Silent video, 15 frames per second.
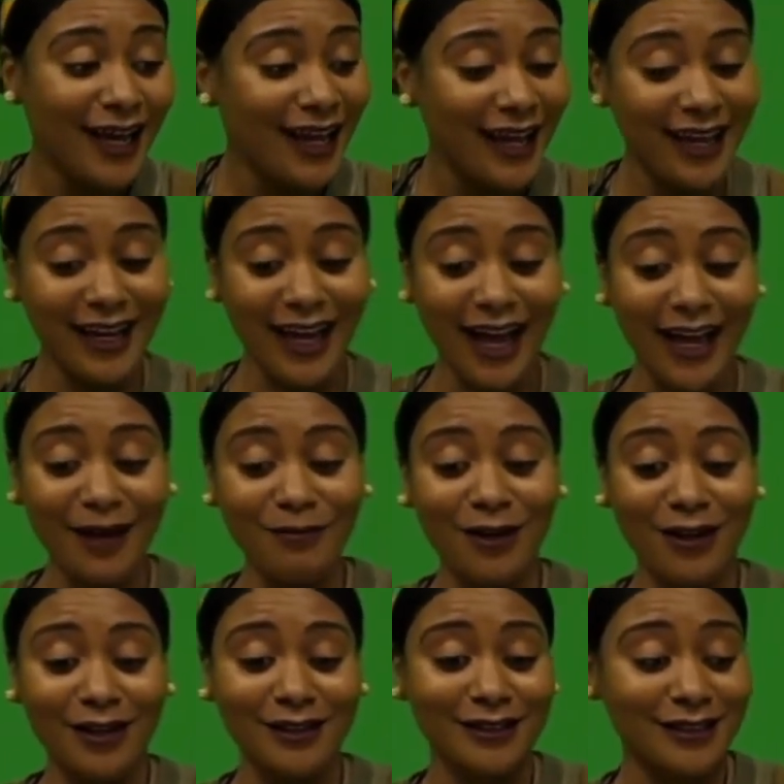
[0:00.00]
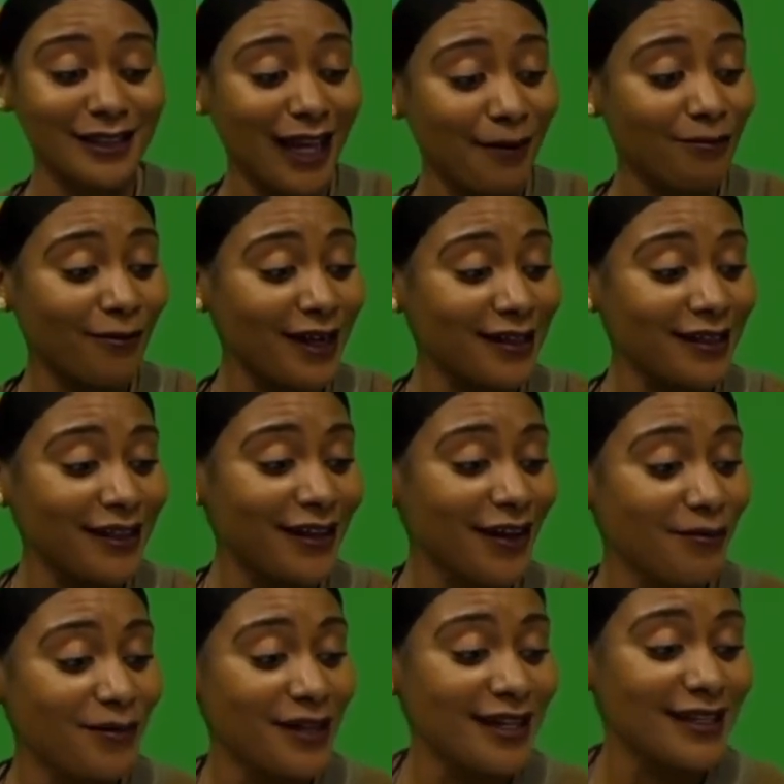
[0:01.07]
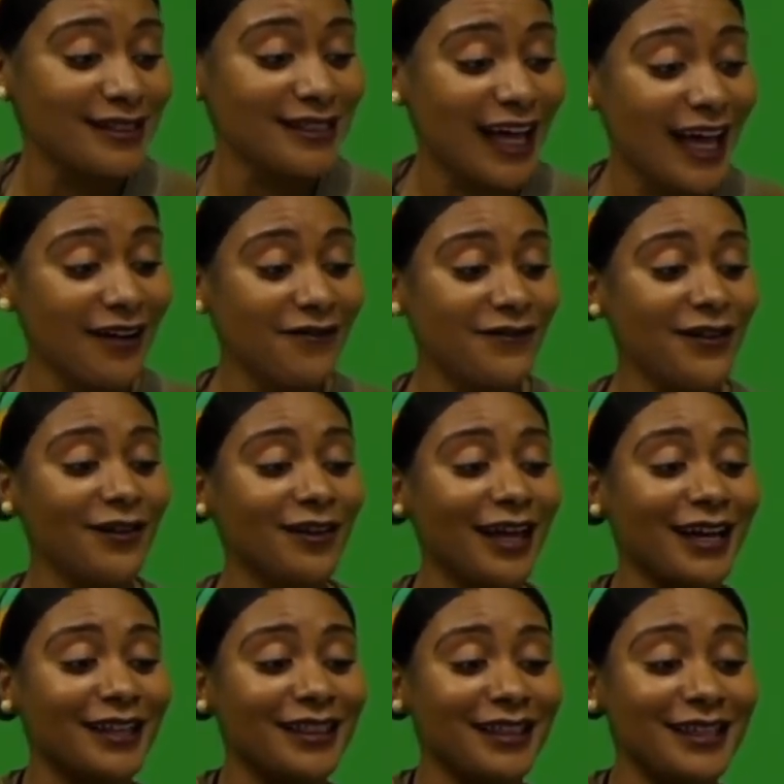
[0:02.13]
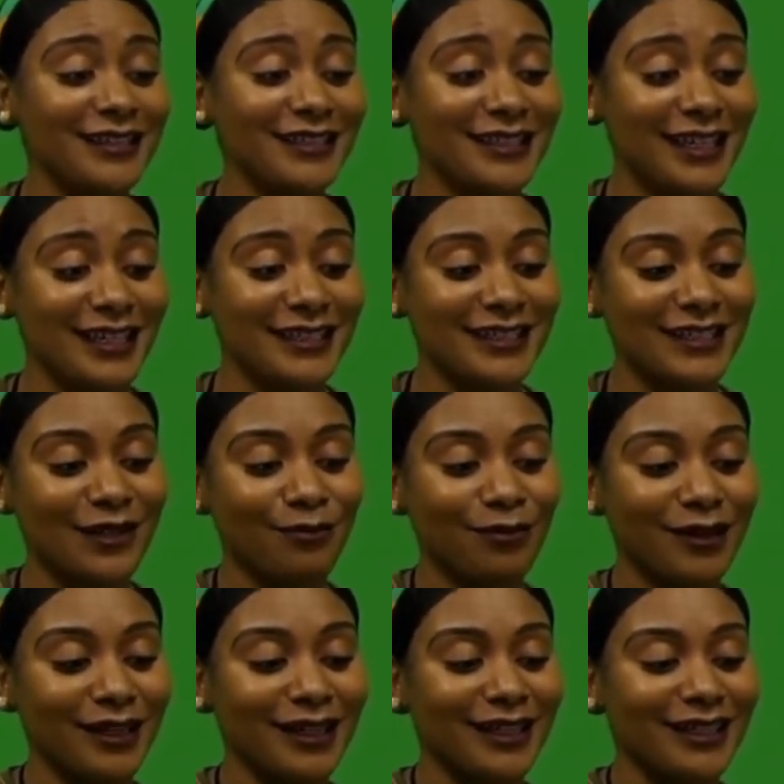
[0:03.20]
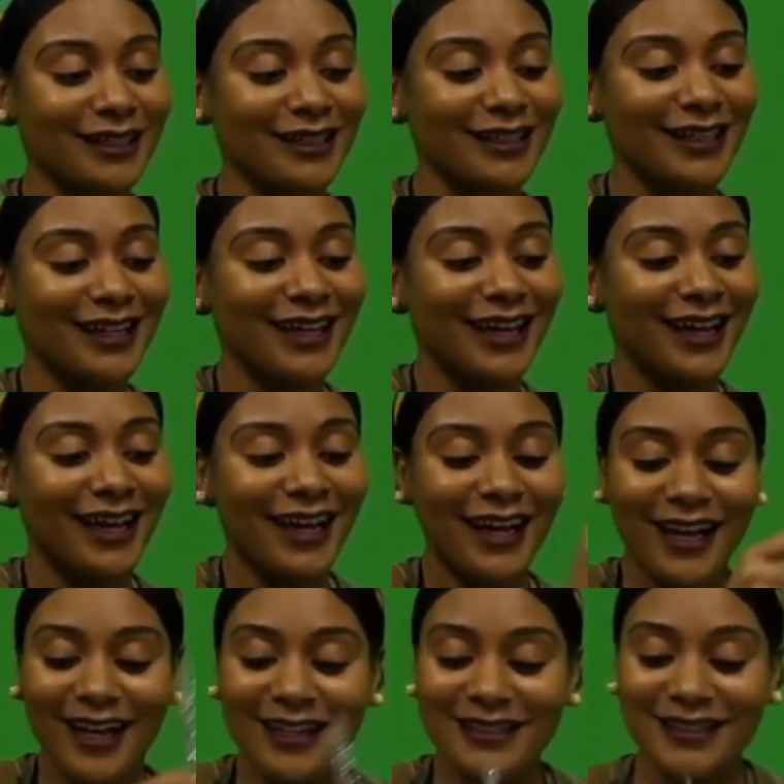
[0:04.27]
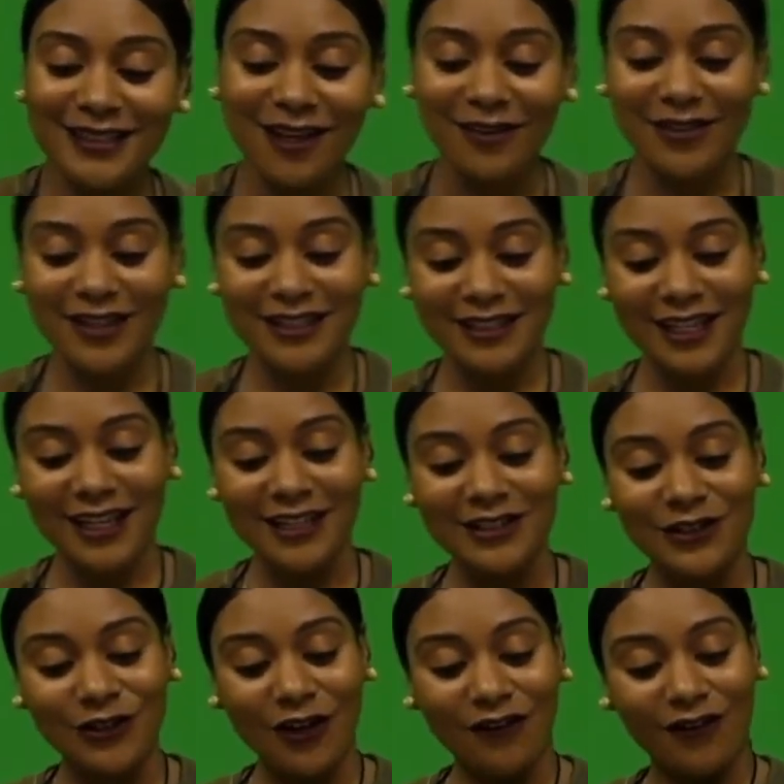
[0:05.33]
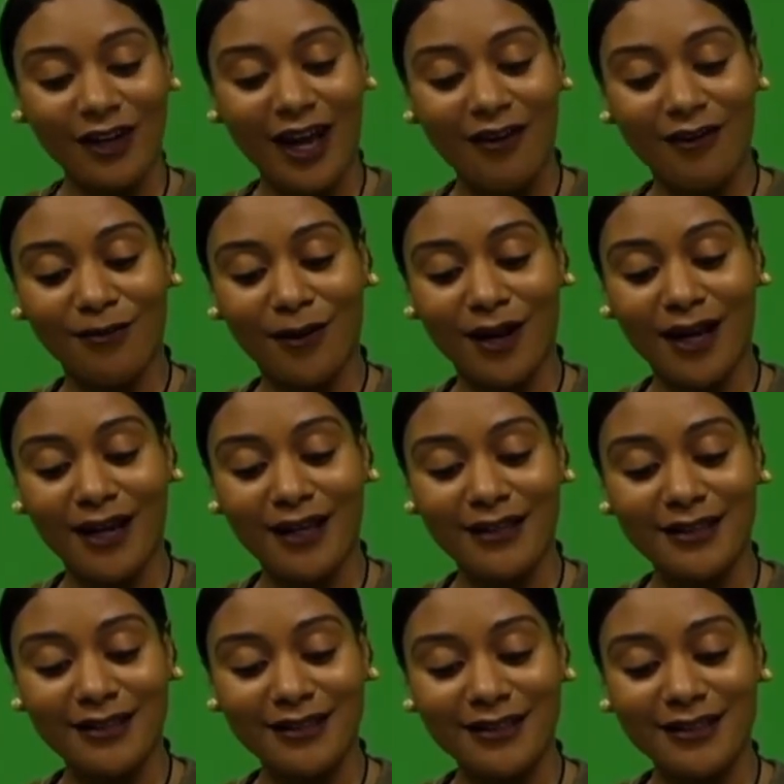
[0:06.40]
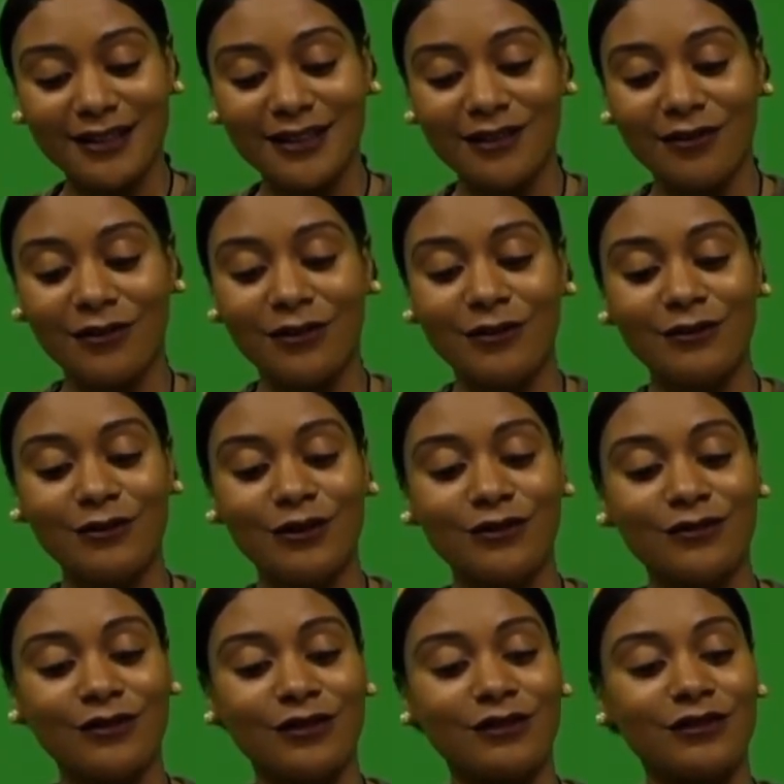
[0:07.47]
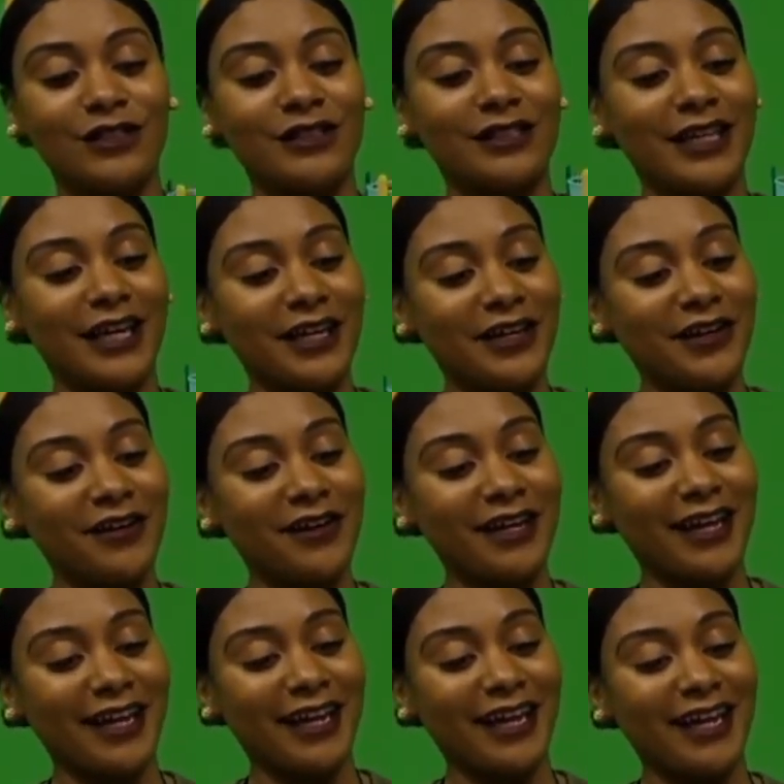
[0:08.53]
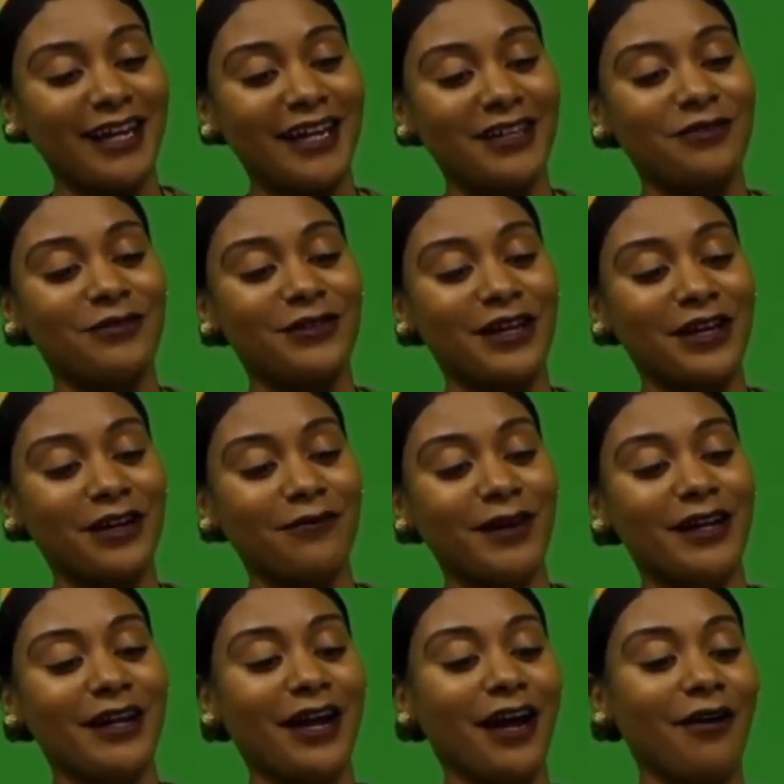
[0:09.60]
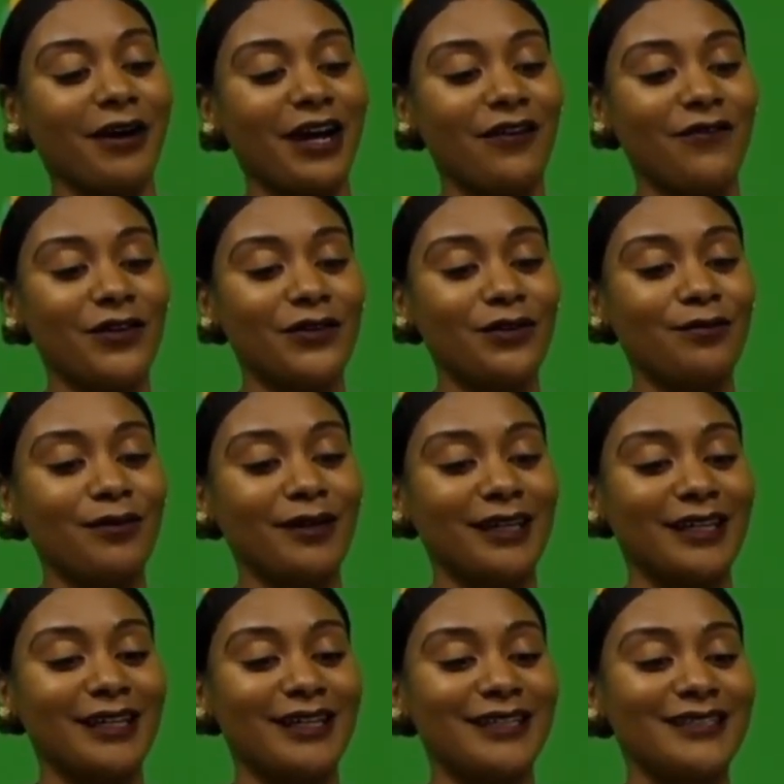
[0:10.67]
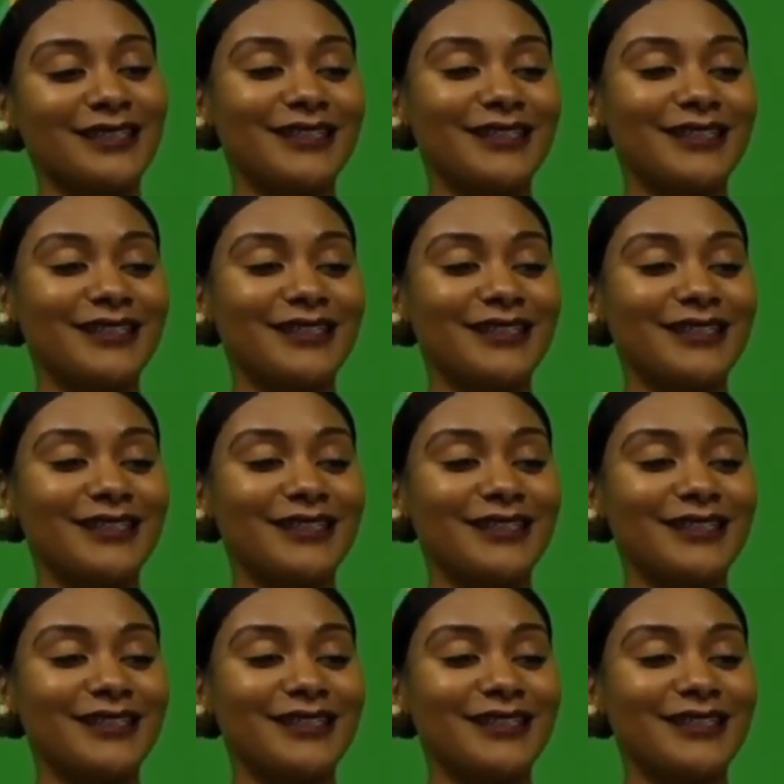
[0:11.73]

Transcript: And I am going to stop right there because I feel like this is complete. So this is your flower pot. So you just take your can and you decorate it however you please.